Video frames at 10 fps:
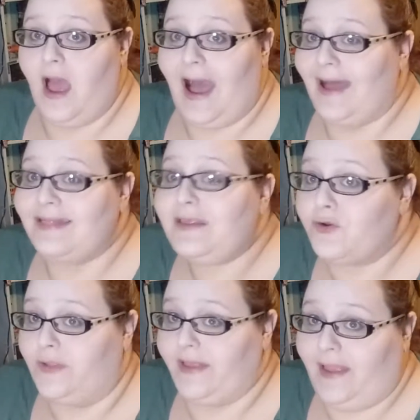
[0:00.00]
I
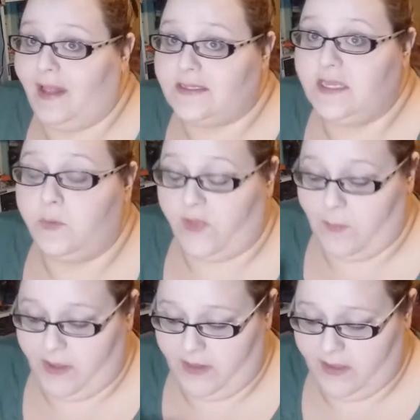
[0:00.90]
literally can't see without
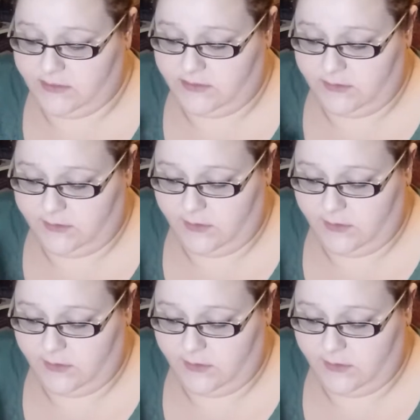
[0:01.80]
my glasses.